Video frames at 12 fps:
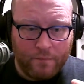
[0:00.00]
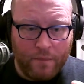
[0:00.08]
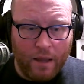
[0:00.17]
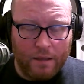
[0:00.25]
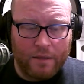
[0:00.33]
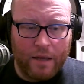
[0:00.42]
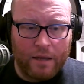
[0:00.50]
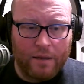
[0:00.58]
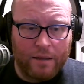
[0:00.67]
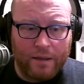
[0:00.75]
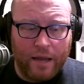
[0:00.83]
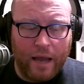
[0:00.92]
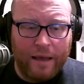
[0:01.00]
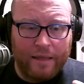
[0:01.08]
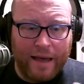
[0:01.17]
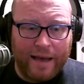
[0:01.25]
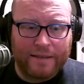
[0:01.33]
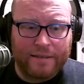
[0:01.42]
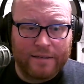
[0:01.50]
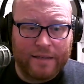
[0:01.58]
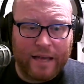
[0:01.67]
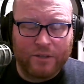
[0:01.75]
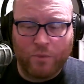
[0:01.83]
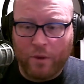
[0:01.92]
at the end of the day,
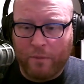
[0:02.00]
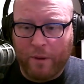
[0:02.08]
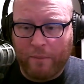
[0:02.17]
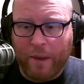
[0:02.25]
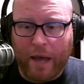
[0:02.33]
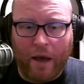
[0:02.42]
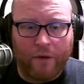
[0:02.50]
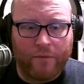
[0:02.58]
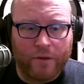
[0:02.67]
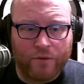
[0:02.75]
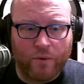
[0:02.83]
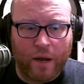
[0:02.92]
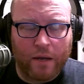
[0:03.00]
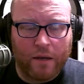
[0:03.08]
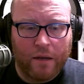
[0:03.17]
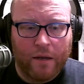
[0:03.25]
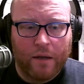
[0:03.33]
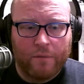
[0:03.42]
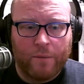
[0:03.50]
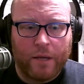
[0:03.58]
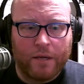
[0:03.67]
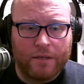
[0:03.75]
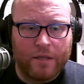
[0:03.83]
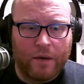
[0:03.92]
that's where the big payoff is, right?
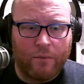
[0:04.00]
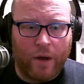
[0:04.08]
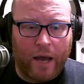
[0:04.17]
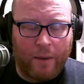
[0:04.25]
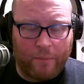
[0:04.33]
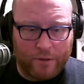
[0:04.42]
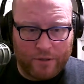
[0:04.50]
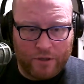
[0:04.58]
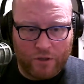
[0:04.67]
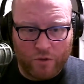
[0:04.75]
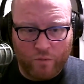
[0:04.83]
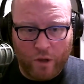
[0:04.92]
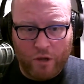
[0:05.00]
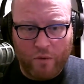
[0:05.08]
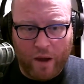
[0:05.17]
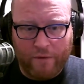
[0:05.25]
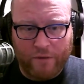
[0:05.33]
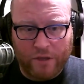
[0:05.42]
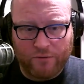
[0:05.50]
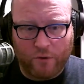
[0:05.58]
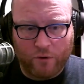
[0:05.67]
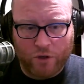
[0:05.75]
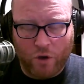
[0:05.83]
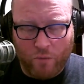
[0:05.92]
Because then what happens is when you have these
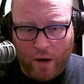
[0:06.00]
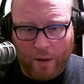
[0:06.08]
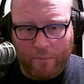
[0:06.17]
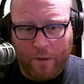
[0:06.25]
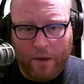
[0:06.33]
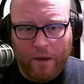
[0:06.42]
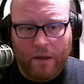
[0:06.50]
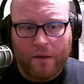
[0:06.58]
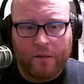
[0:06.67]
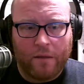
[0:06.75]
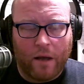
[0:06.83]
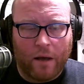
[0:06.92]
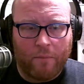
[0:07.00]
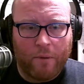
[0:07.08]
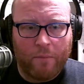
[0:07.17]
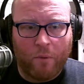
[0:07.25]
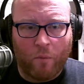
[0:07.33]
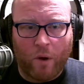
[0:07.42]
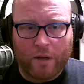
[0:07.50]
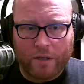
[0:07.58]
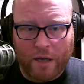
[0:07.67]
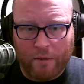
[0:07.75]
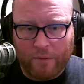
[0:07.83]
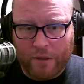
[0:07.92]
folks show up, people want to
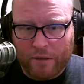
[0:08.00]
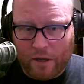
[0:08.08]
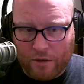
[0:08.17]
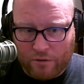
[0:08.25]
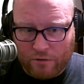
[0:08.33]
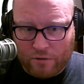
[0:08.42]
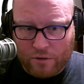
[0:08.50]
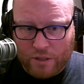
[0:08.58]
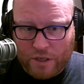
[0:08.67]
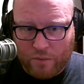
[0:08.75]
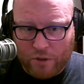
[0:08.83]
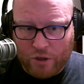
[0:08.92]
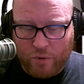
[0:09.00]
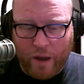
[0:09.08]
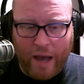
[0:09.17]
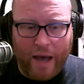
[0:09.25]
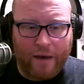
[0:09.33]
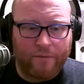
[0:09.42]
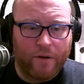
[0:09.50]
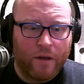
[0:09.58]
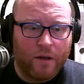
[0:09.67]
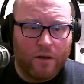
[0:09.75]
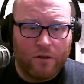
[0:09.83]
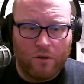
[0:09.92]
come and see what you have.
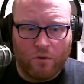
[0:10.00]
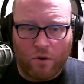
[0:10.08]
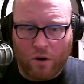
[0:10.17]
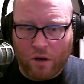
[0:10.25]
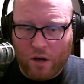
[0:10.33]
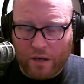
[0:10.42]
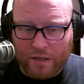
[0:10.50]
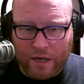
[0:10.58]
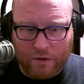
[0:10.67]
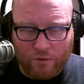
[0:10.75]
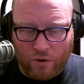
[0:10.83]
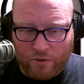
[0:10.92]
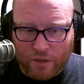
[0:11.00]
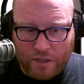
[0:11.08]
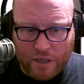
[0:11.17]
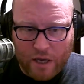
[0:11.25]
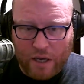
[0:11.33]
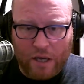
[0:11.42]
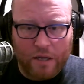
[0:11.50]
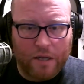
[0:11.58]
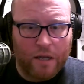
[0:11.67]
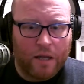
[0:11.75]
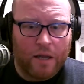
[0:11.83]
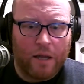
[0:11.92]
Your content grows a ton.
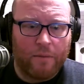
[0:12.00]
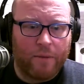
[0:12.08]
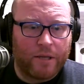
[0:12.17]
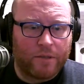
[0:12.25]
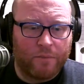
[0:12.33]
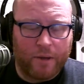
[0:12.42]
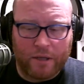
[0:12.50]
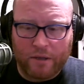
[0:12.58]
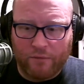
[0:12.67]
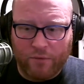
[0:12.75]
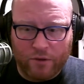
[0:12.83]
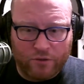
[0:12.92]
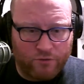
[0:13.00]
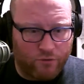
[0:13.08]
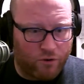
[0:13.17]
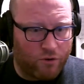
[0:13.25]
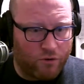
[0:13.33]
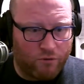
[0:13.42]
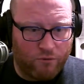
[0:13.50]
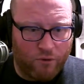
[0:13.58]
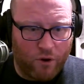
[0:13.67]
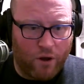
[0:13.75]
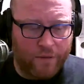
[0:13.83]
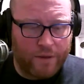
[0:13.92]
It makes a big difference for
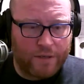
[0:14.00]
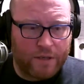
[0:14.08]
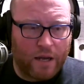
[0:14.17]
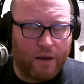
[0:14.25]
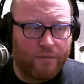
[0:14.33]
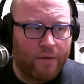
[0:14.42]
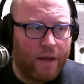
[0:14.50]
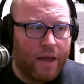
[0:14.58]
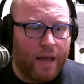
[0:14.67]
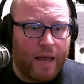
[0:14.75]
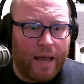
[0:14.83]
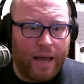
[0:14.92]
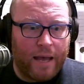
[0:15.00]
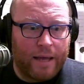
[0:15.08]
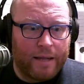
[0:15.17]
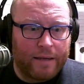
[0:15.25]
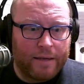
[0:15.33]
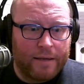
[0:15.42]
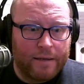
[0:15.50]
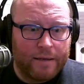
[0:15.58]
all this stuff. And